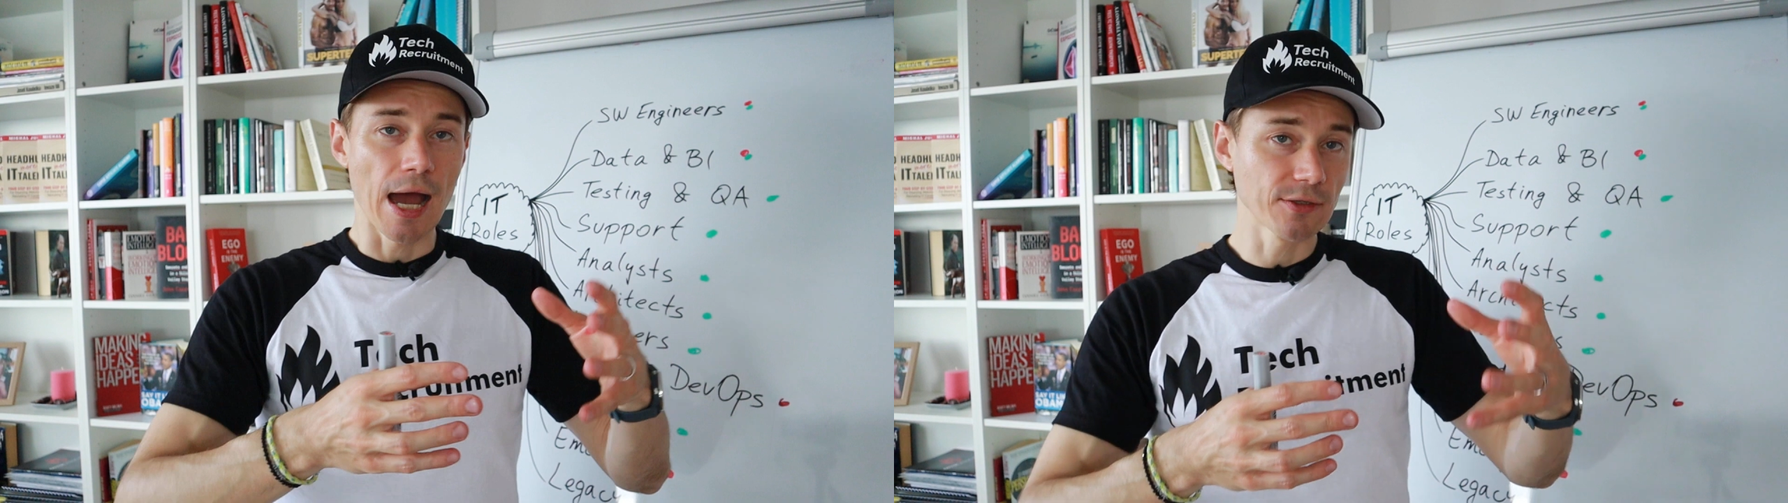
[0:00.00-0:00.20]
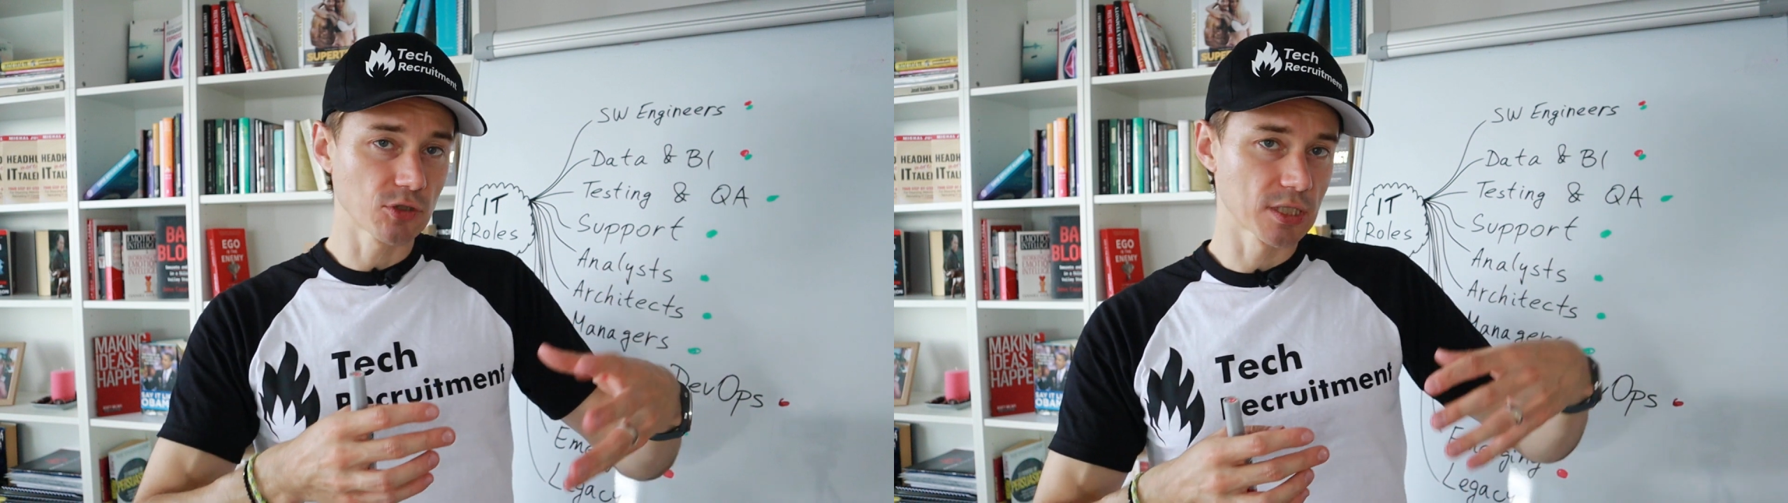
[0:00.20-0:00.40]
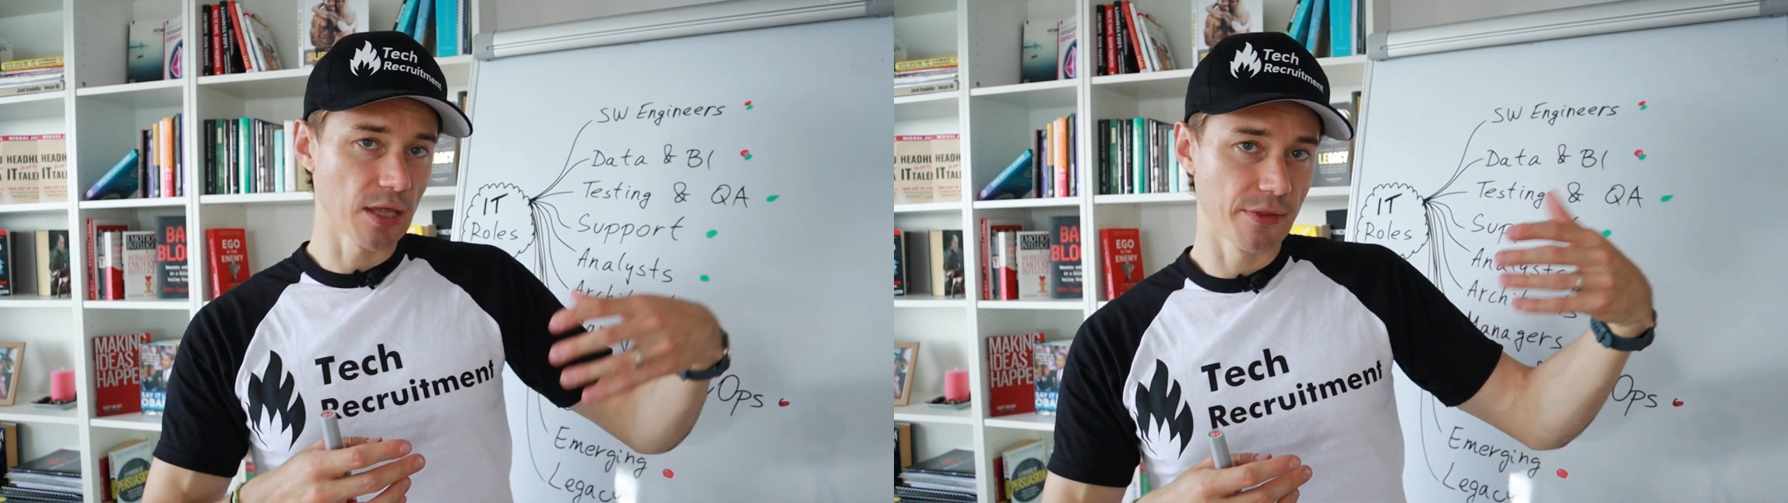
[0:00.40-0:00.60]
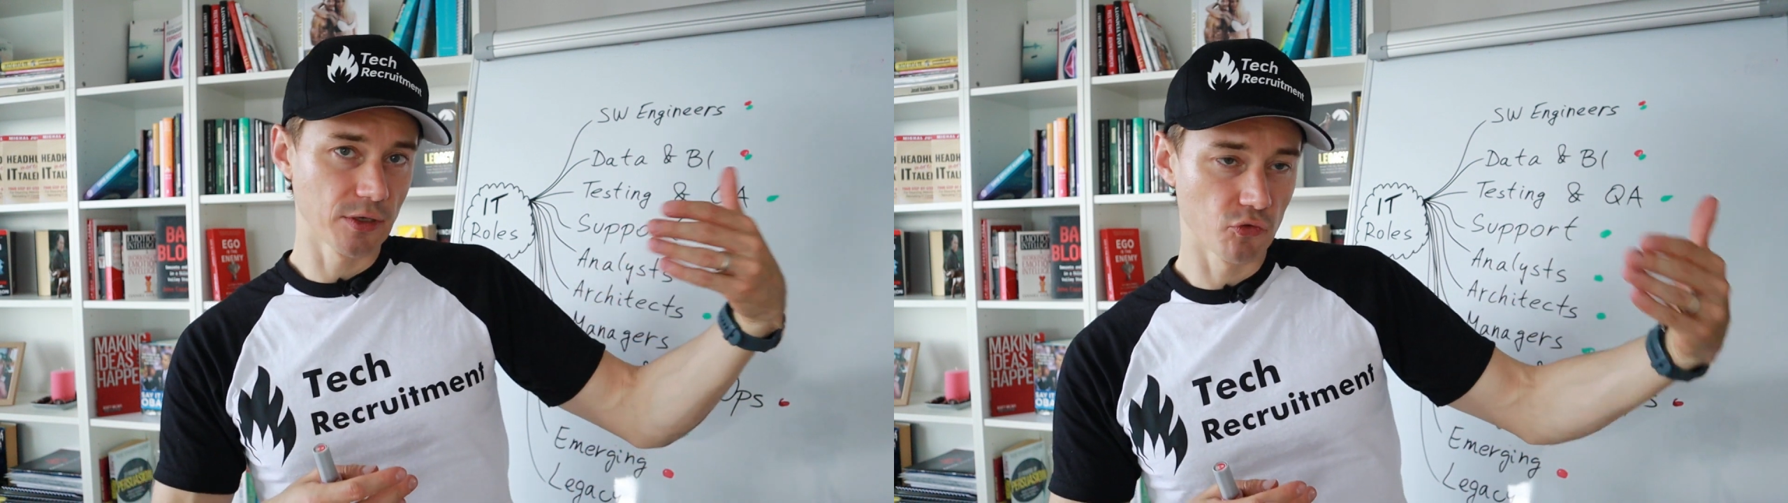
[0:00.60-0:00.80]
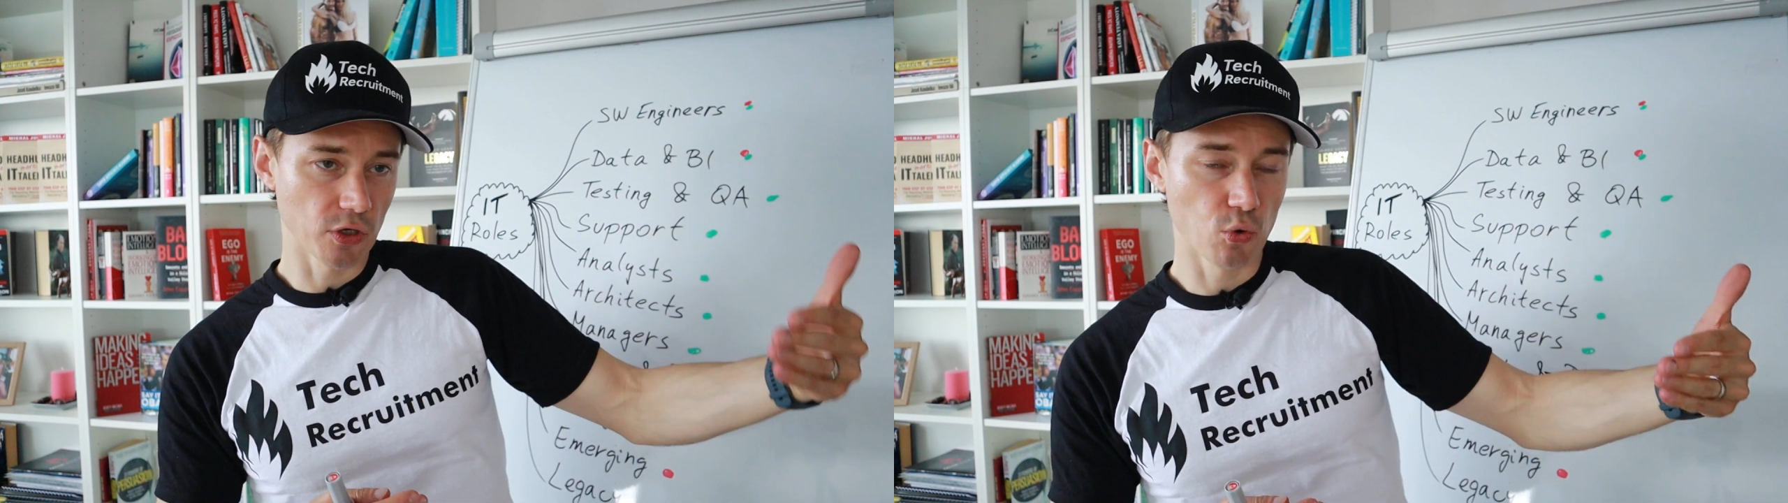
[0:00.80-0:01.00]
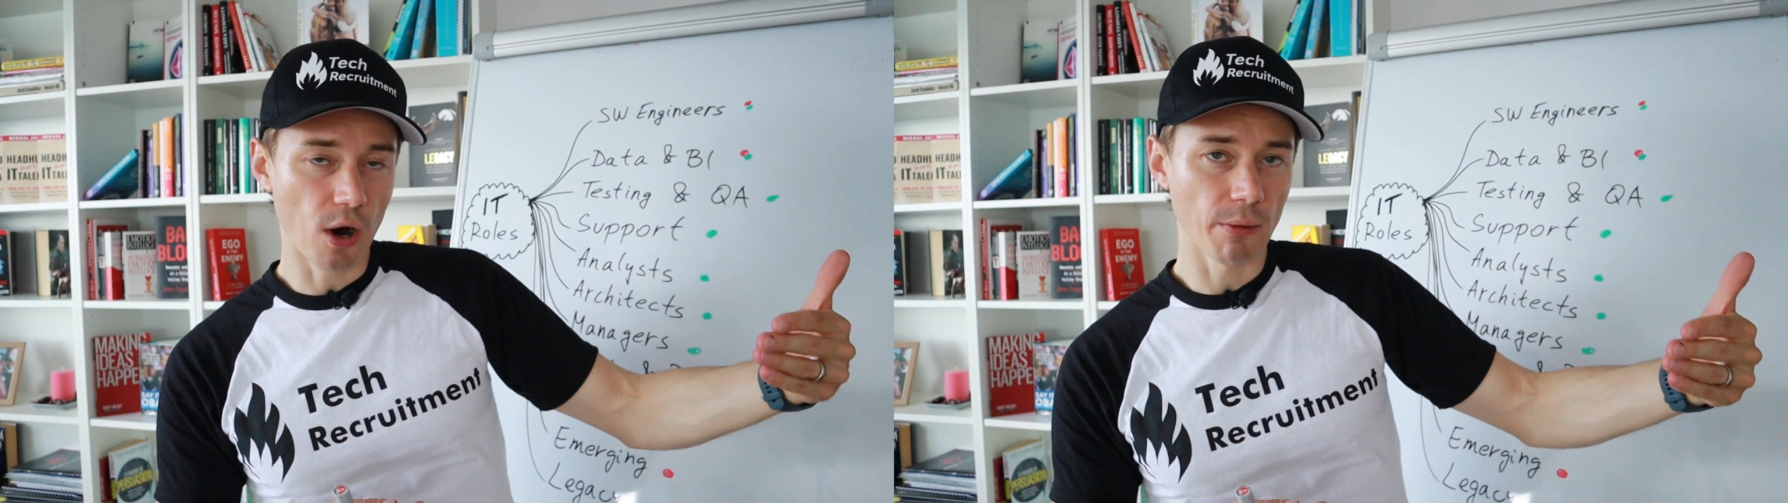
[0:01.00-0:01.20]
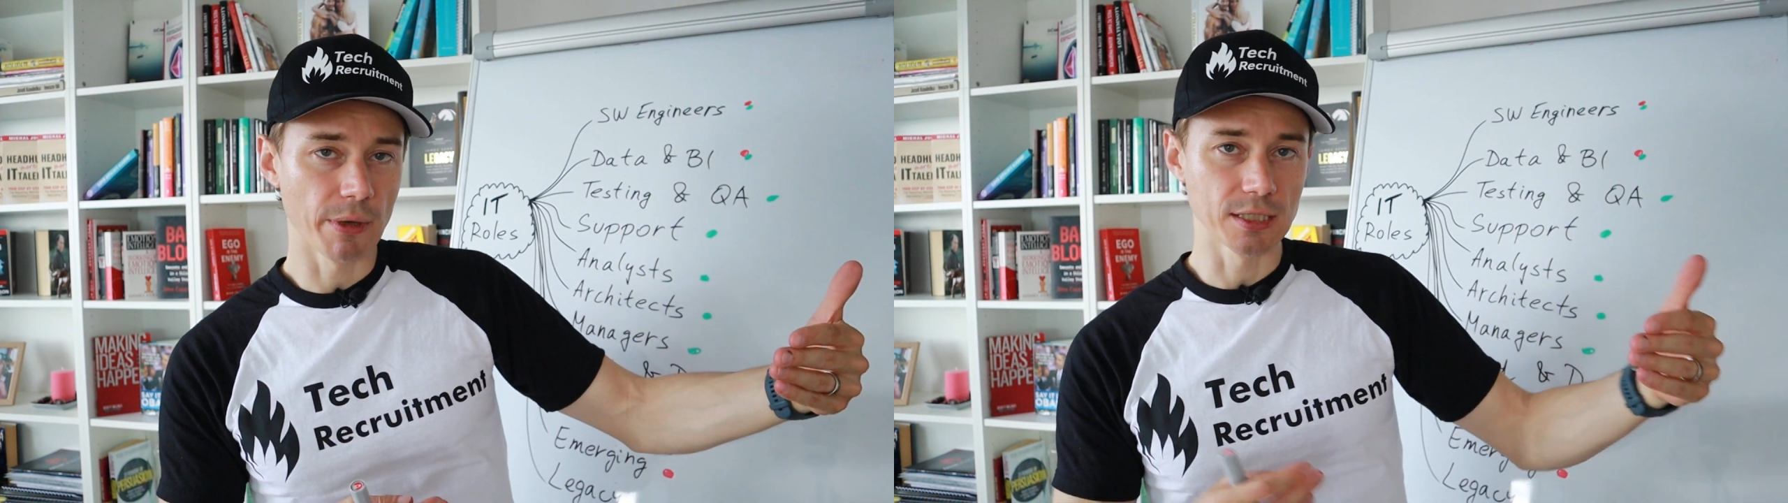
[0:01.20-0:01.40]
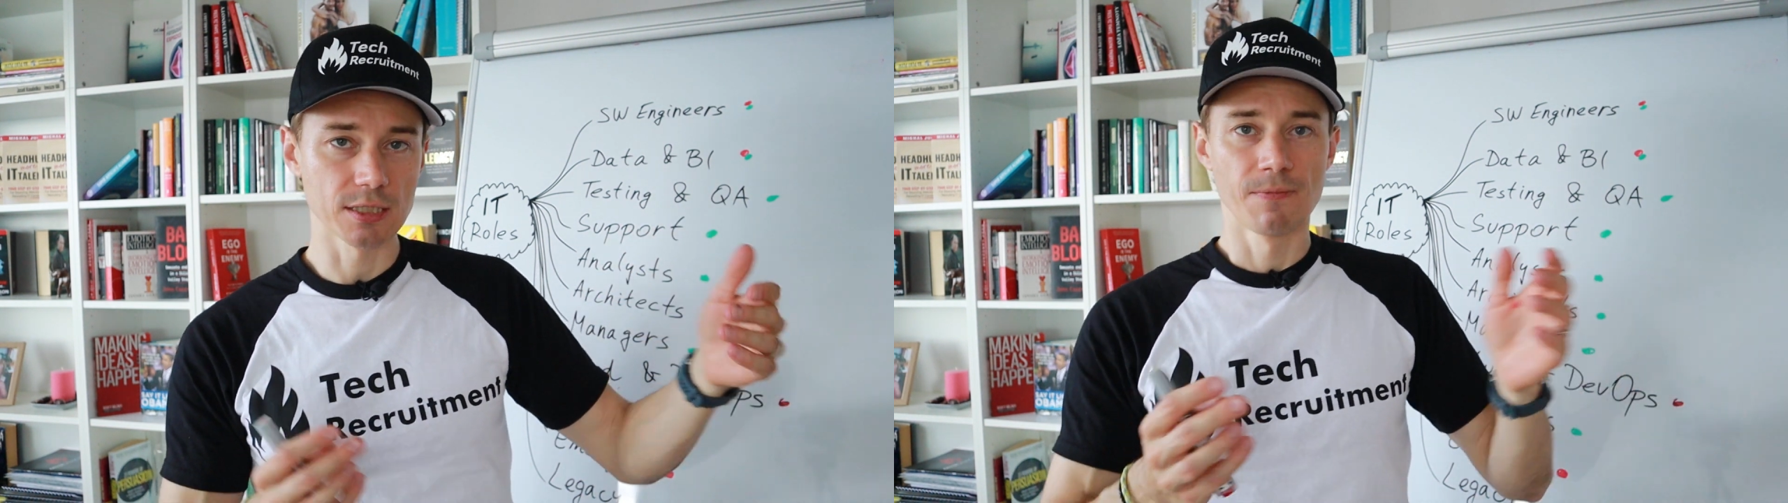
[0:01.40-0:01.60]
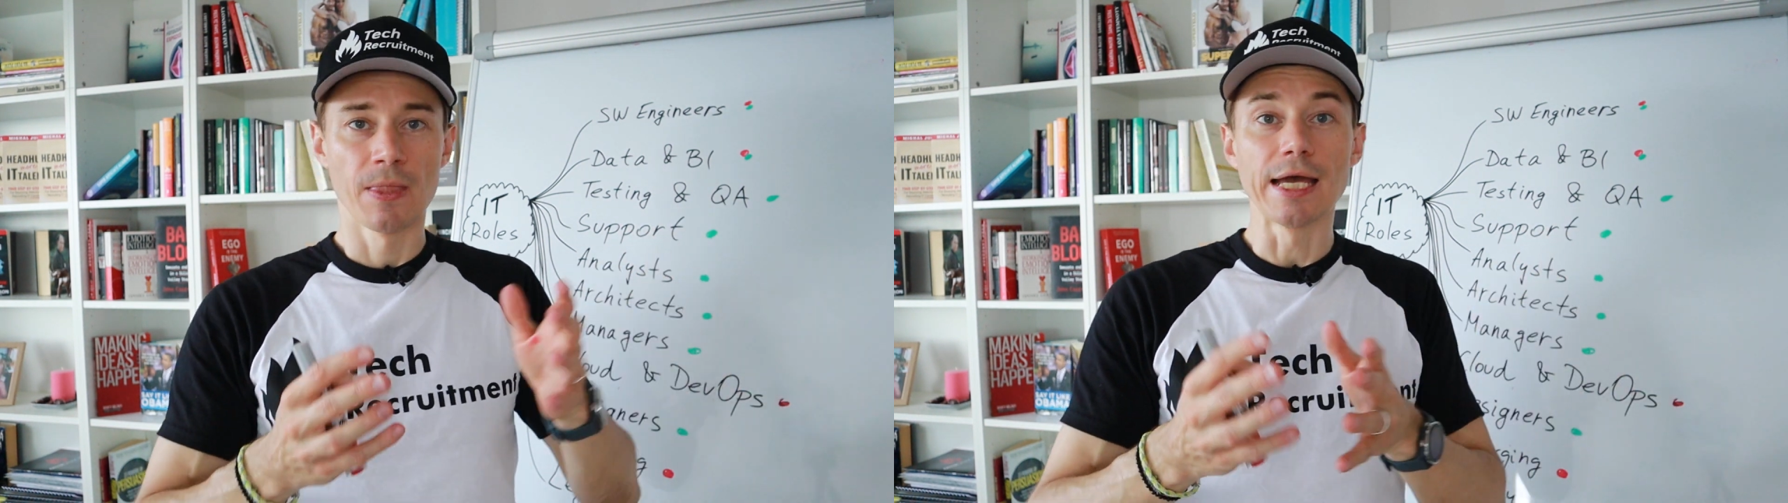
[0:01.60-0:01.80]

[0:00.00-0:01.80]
understand their requirements,